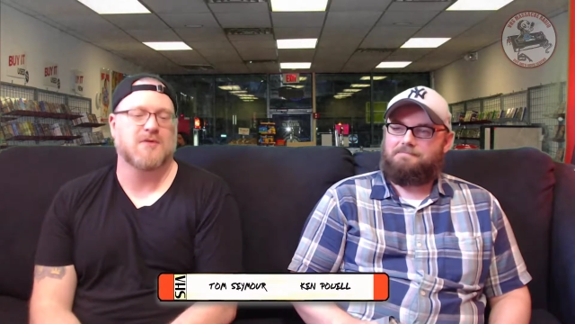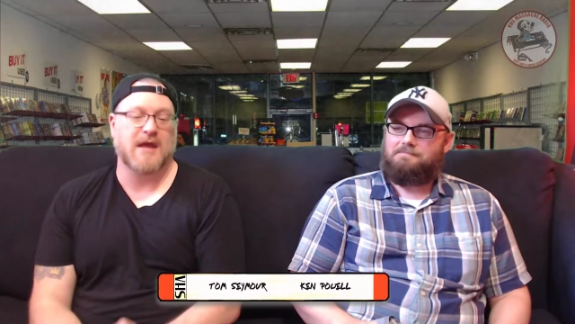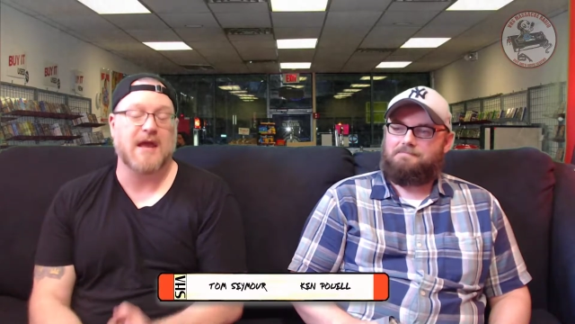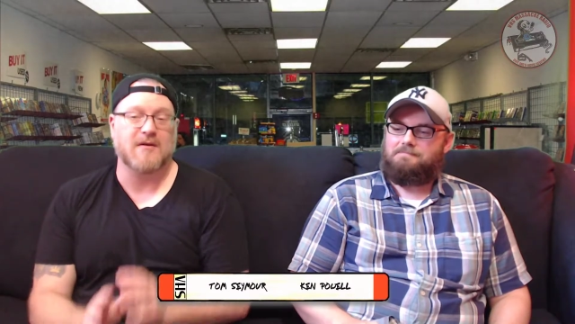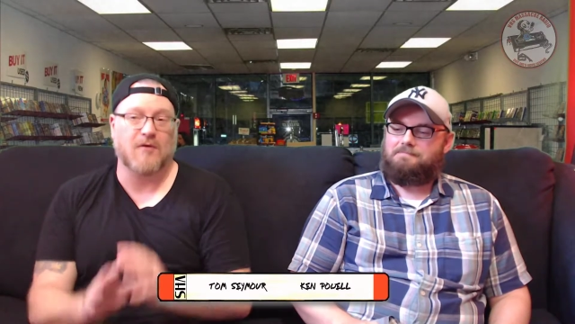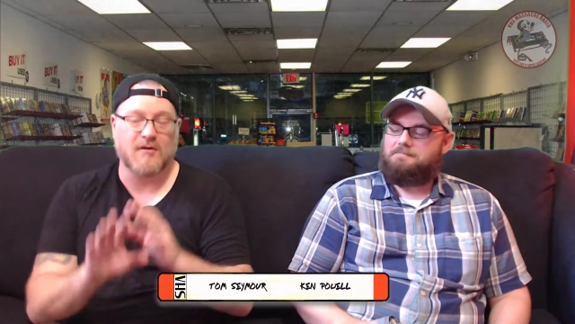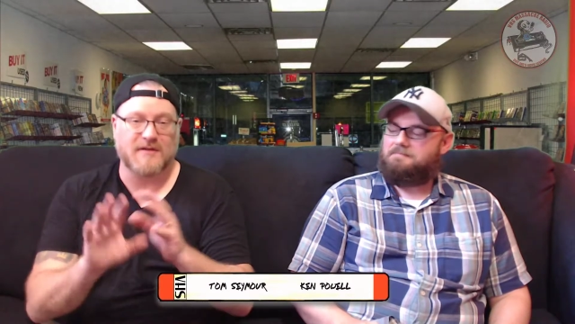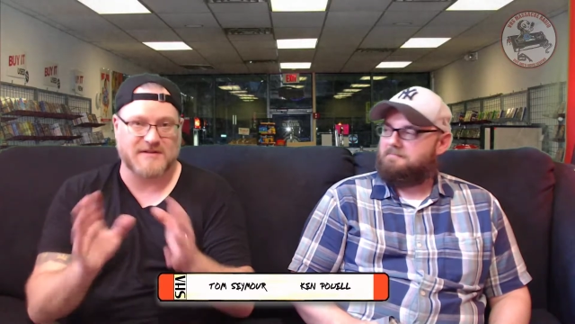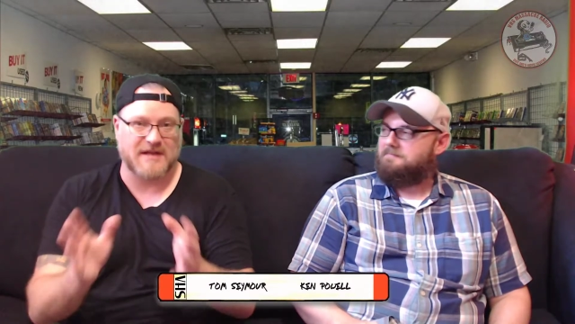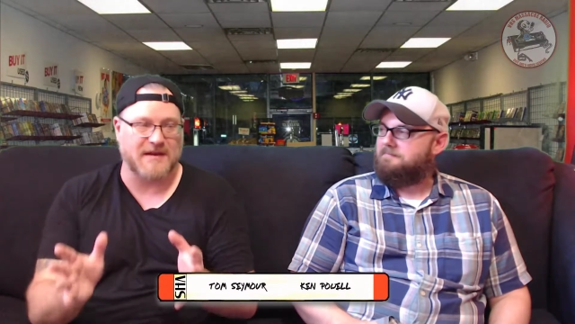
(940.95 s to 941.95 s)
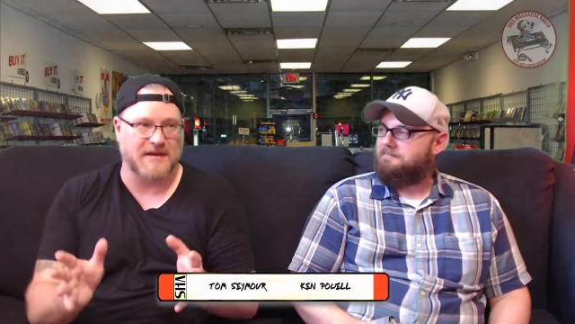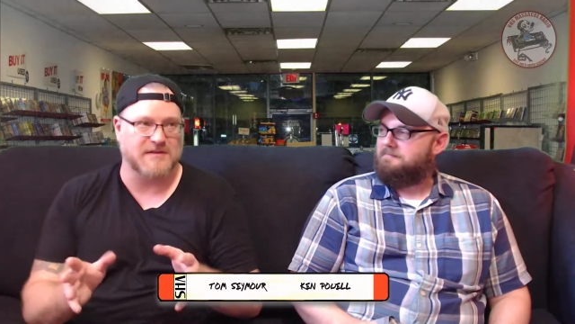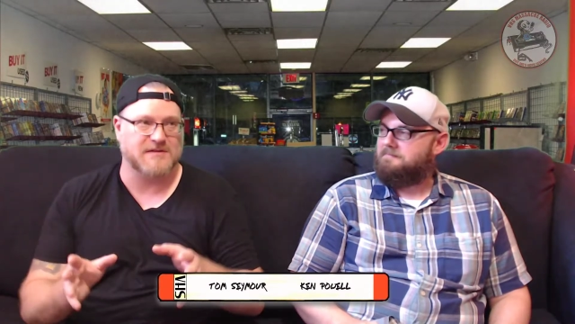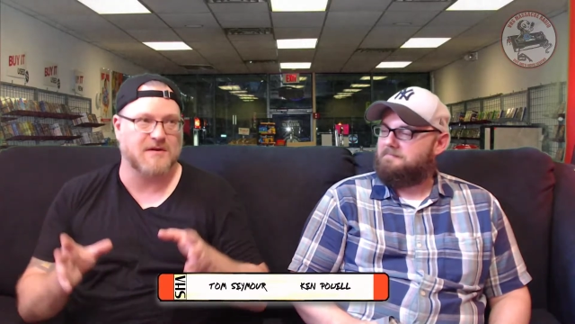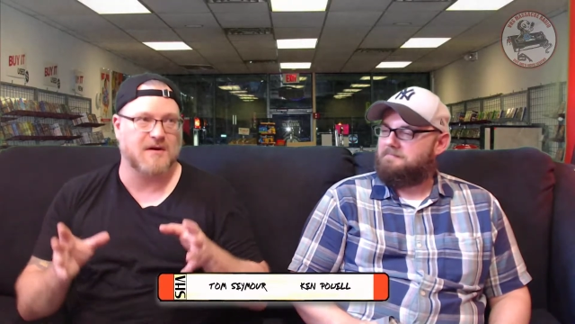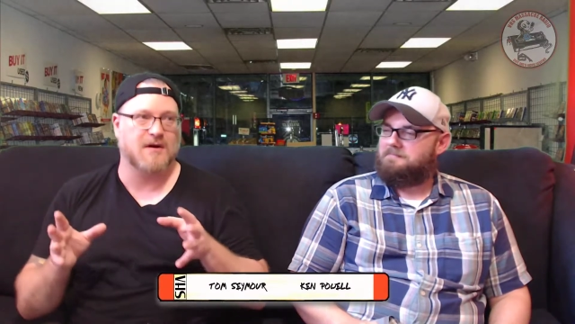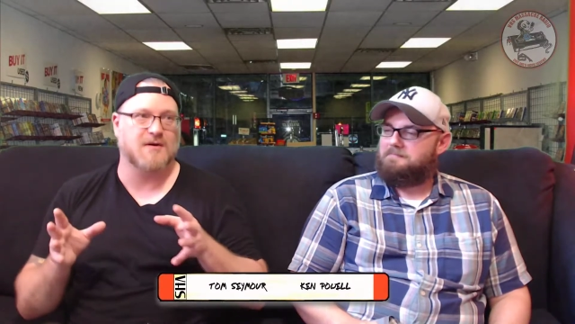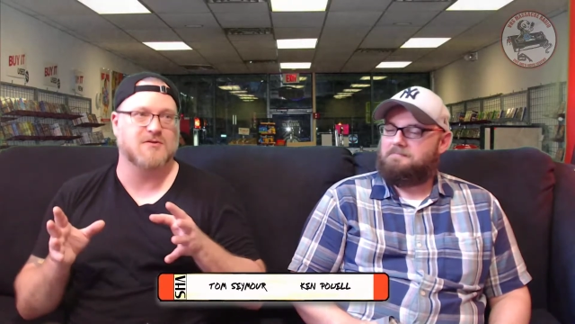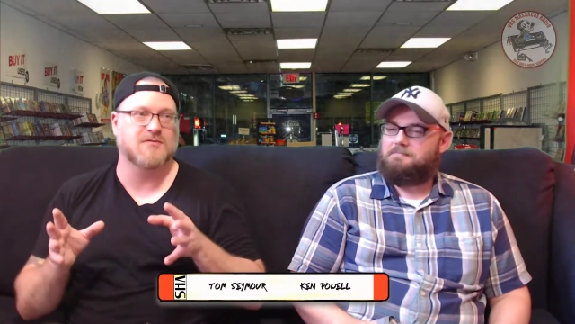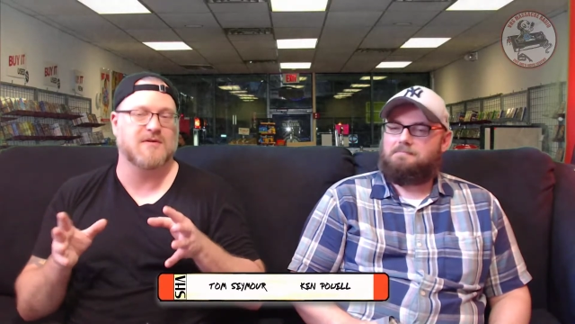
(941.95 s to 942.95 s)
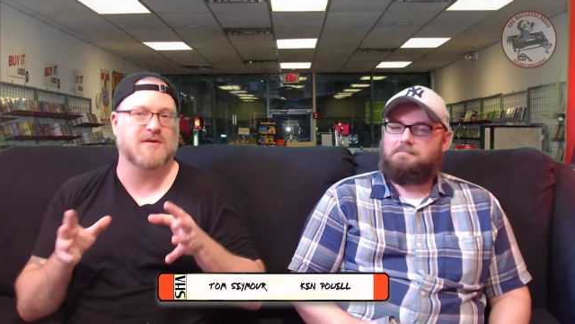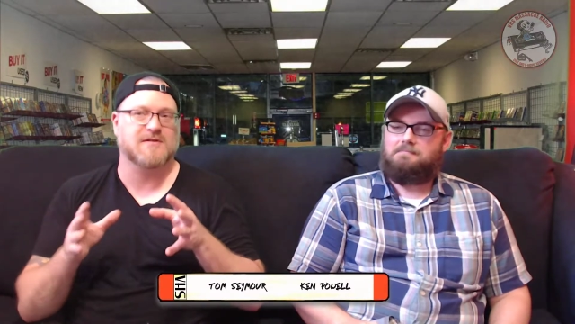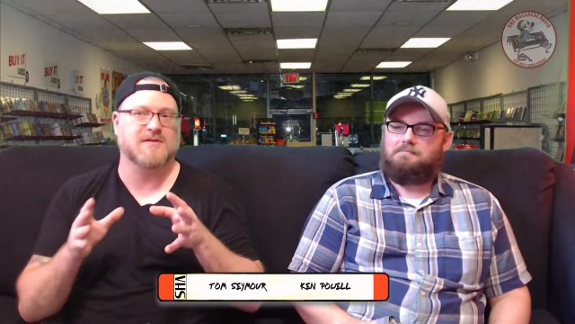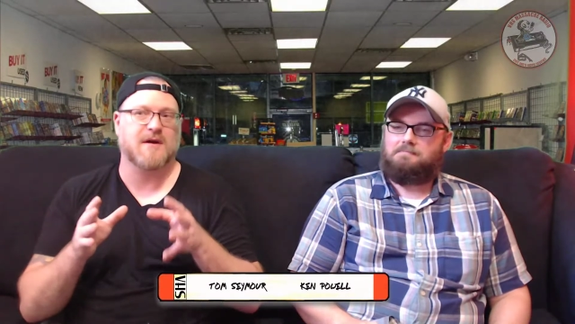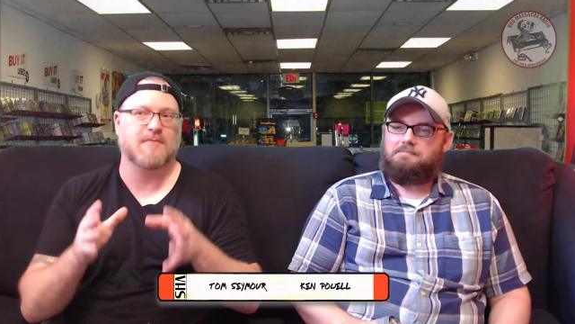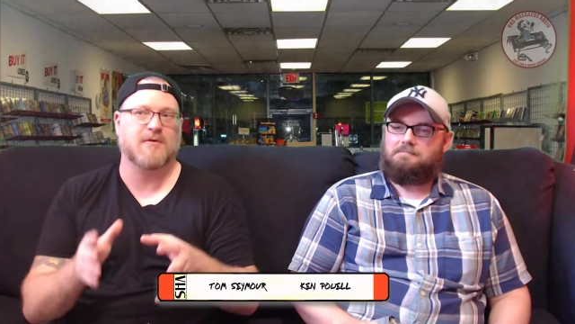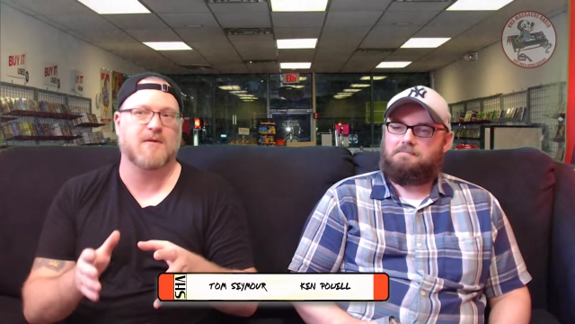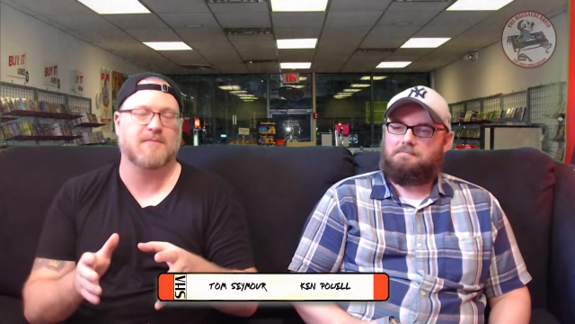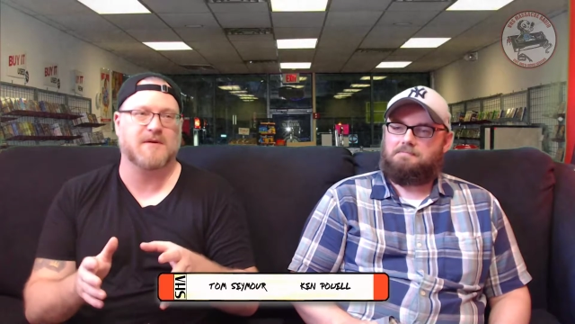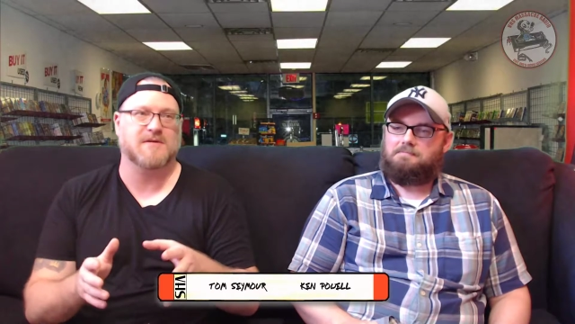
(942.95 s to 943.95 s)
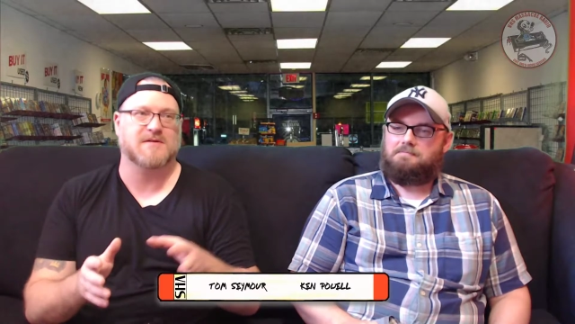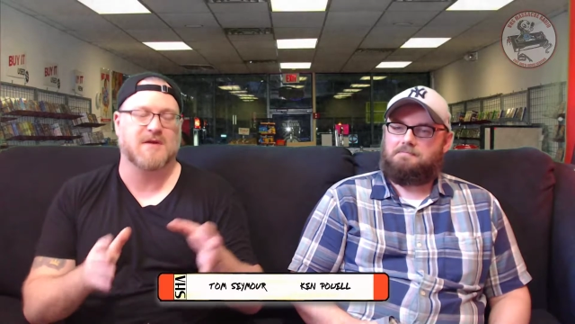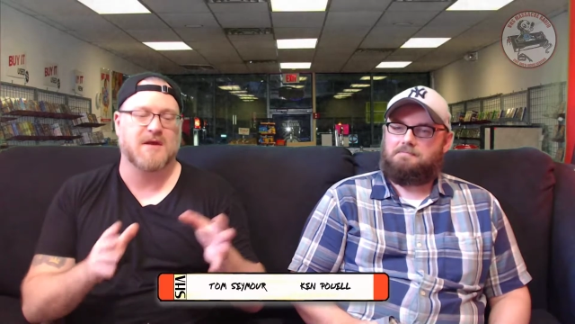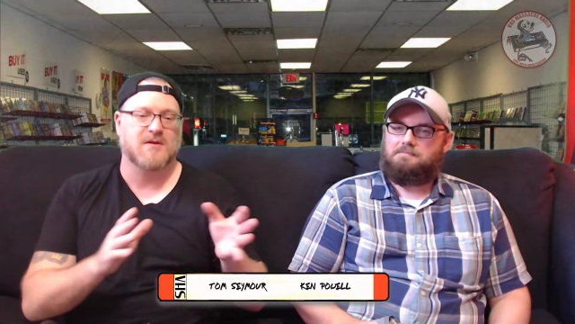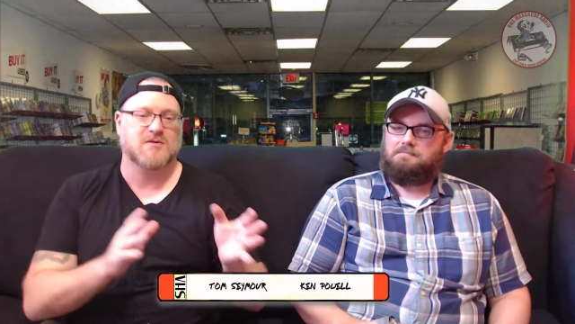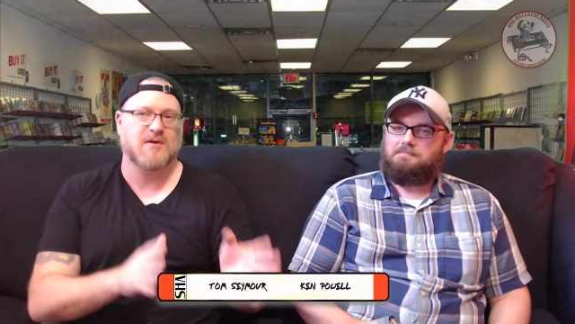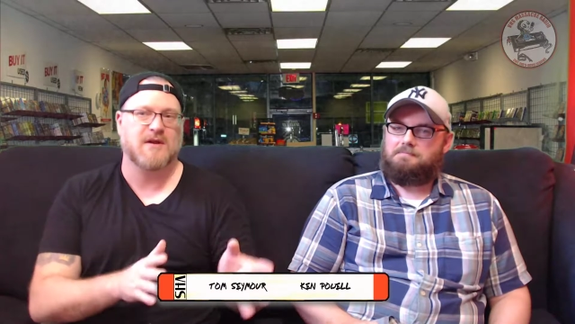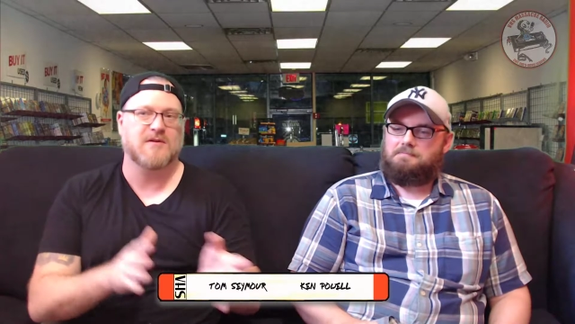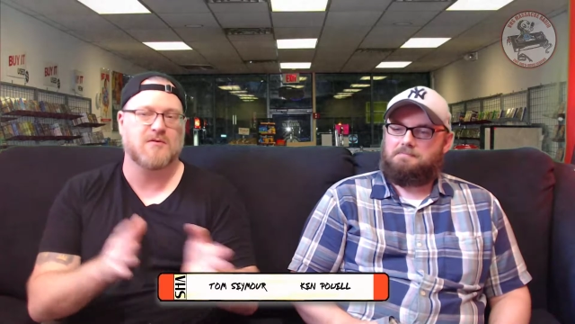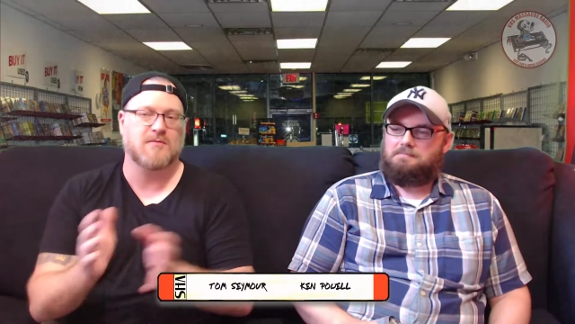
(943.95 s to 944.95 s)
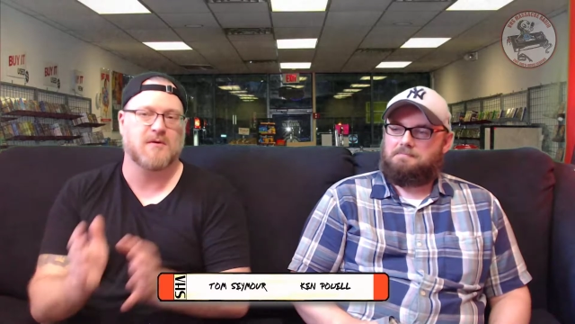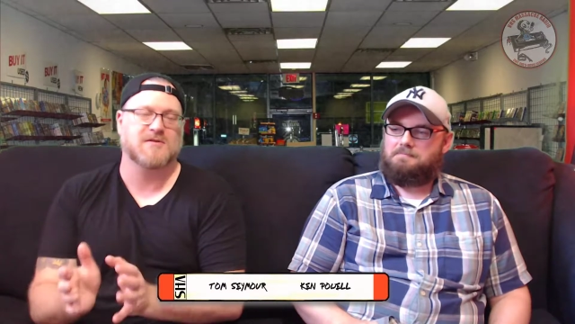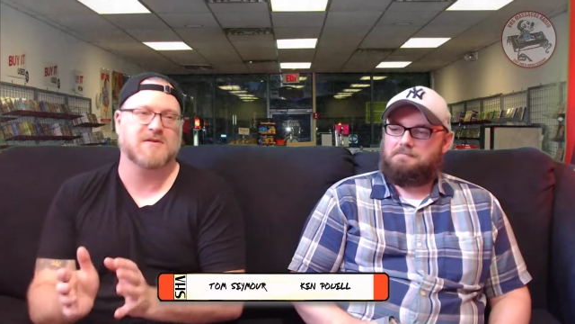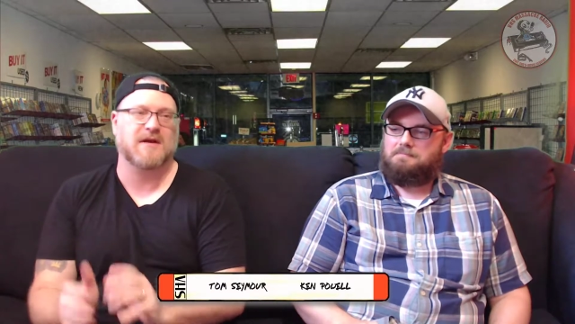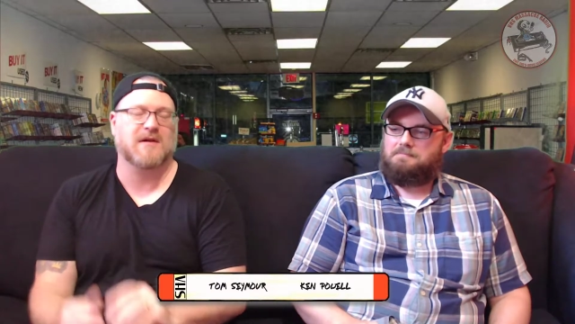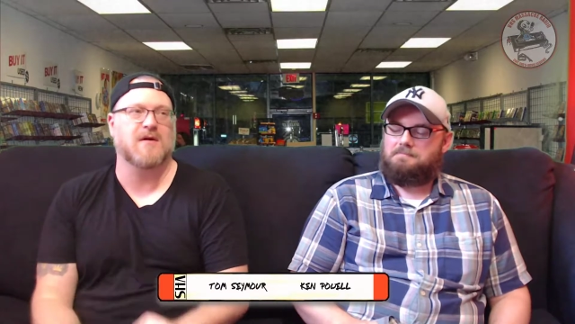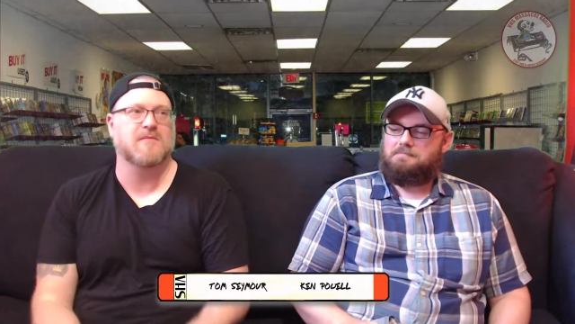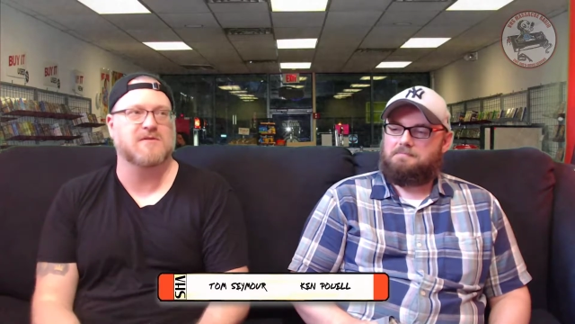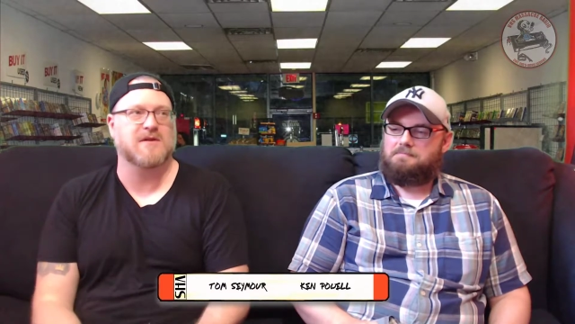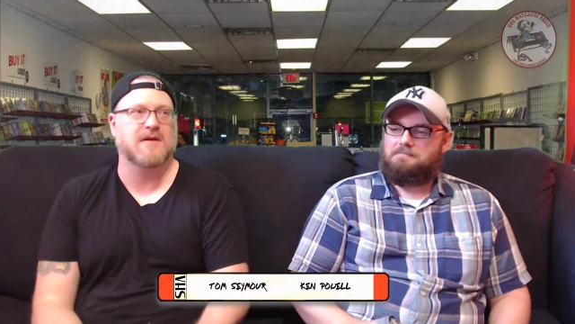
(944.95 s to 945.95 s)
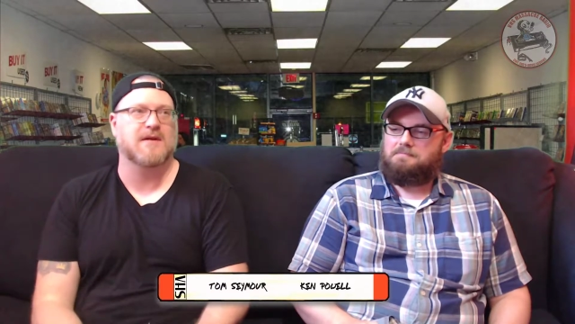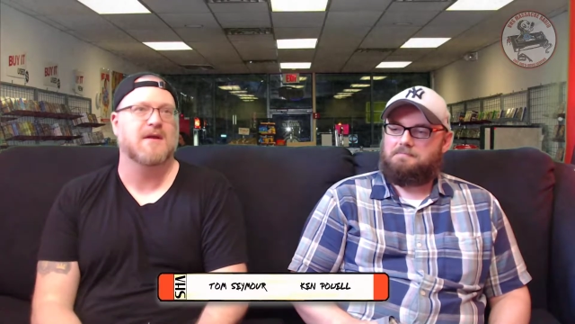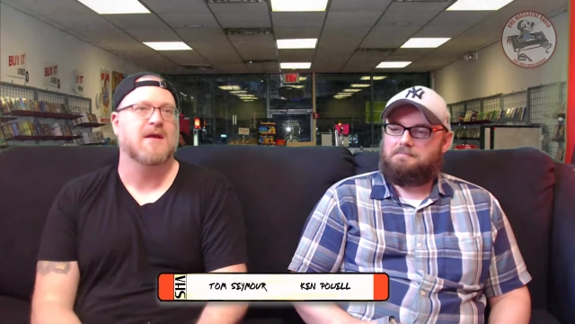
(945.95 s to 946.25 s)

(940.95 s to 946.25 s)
Speaker 1: and all the tenants are doing this on purpose to any new person that comes in,